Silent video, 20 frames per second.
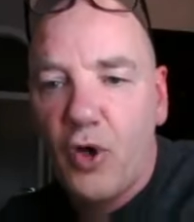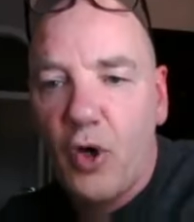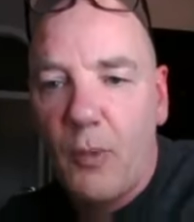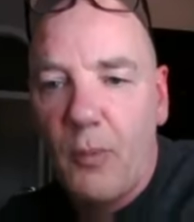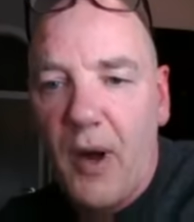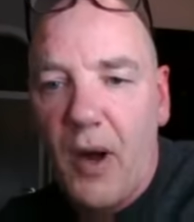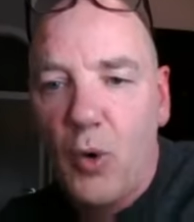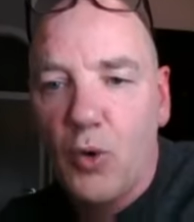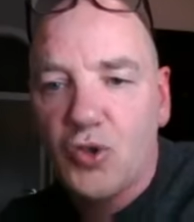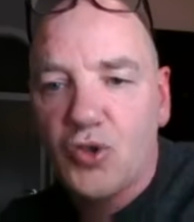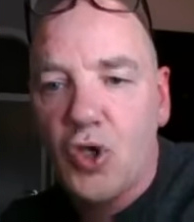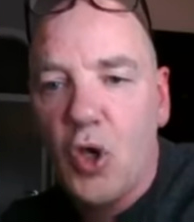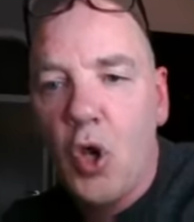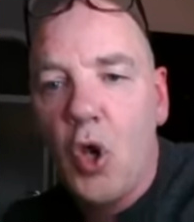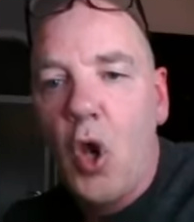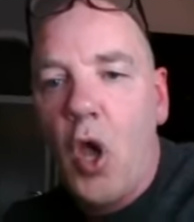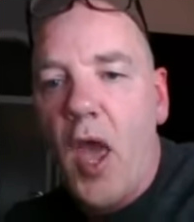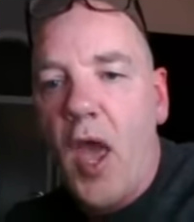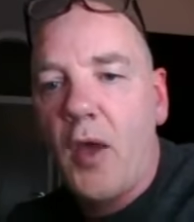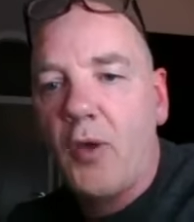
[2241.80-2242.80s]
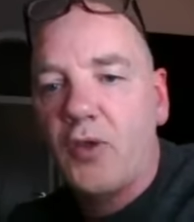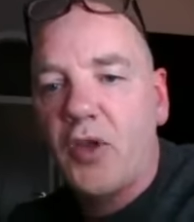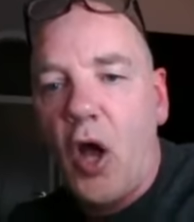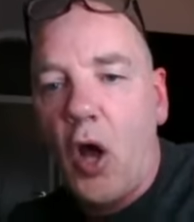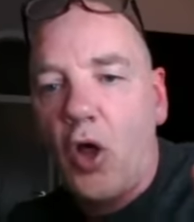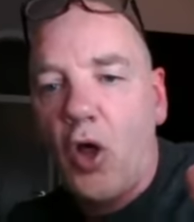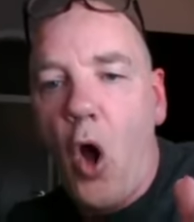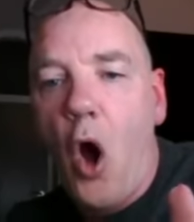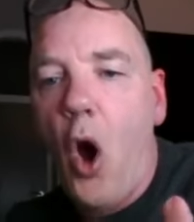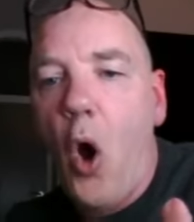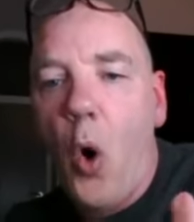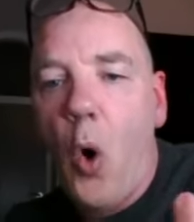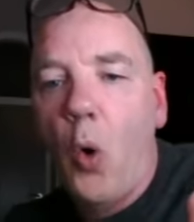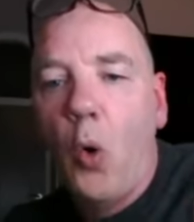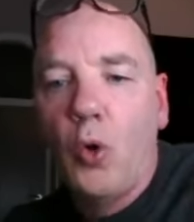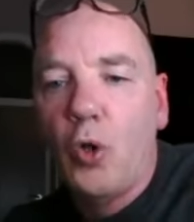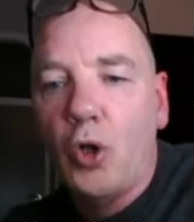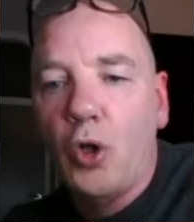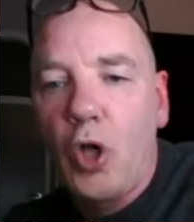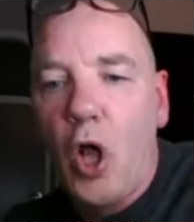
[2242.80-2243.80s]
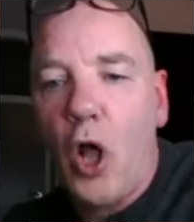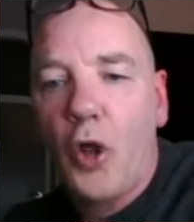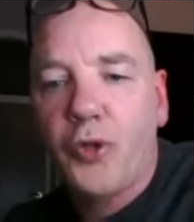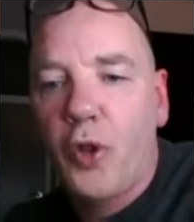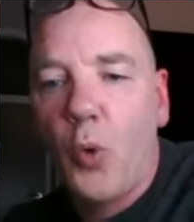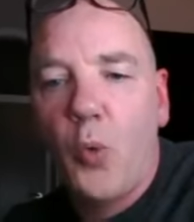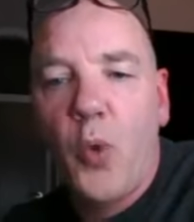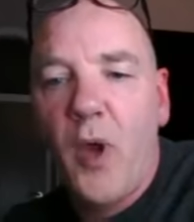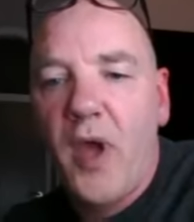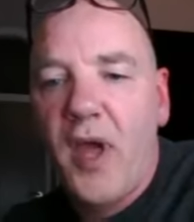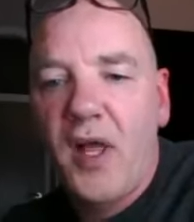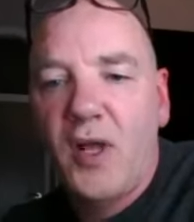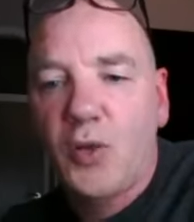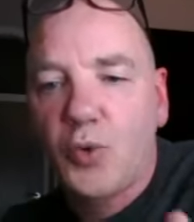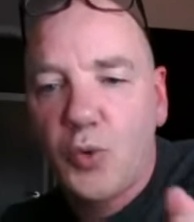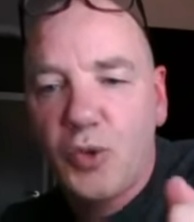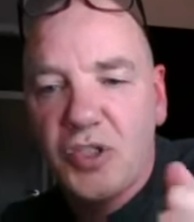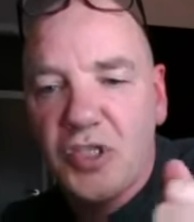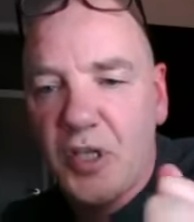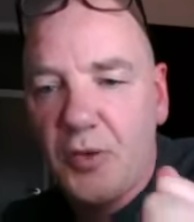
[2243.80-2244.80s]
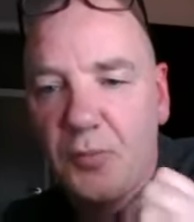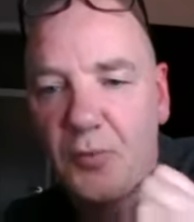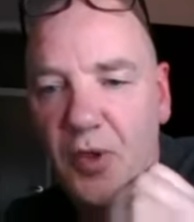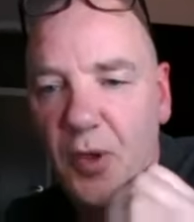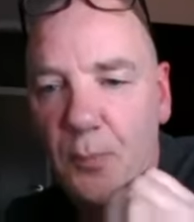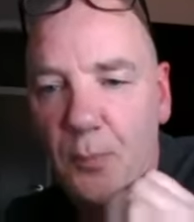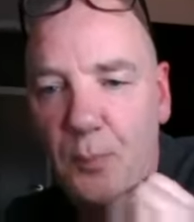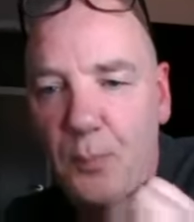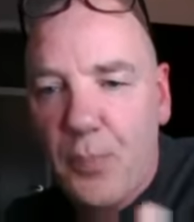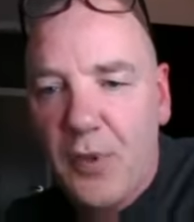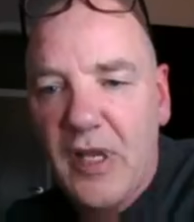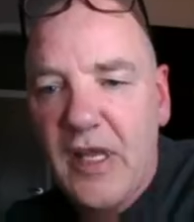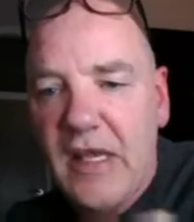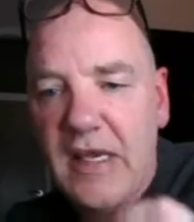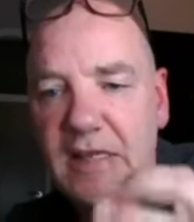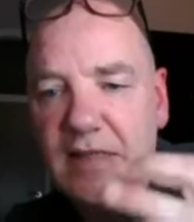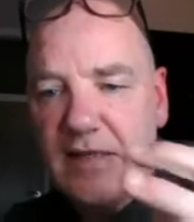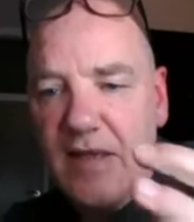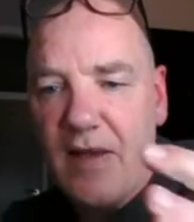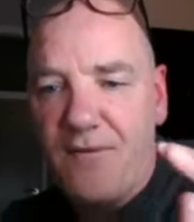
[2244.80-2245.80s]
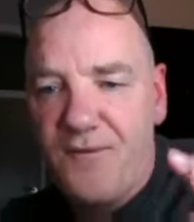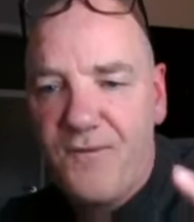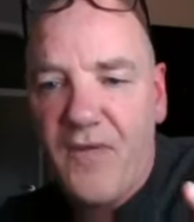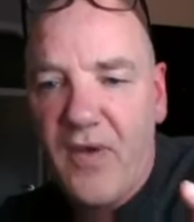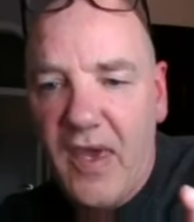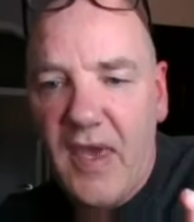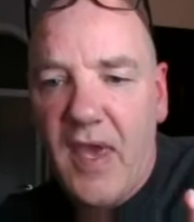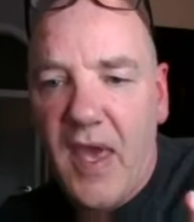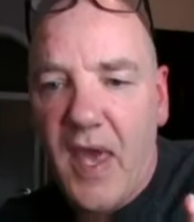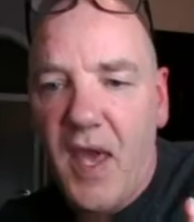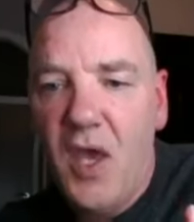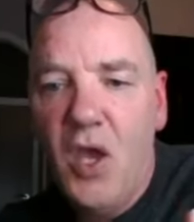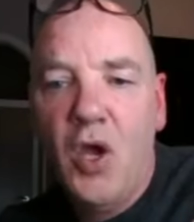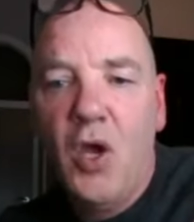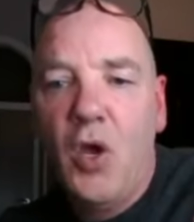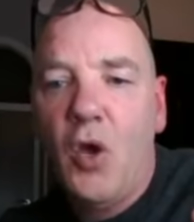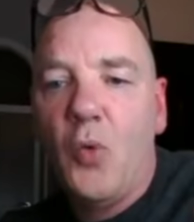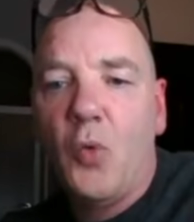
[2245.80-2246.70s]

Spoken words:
come out, the whole lot, the world was in complete fear.